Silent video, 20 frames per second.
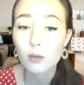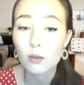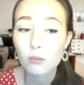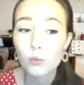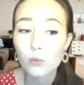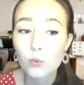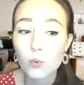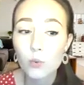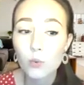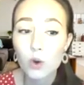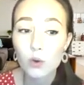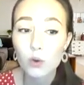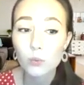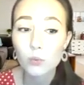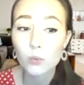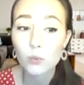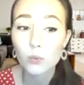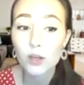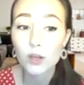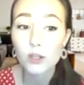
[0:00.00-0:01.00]
what
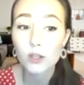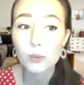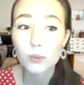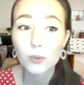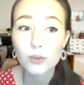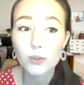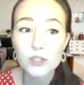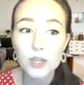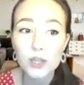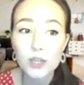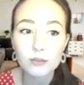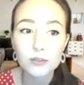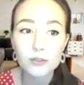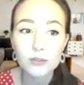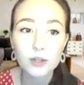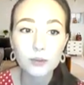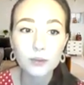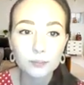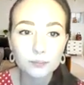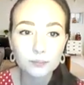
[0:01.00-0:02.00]
work you want to have
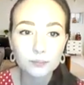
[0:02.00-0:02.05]
done.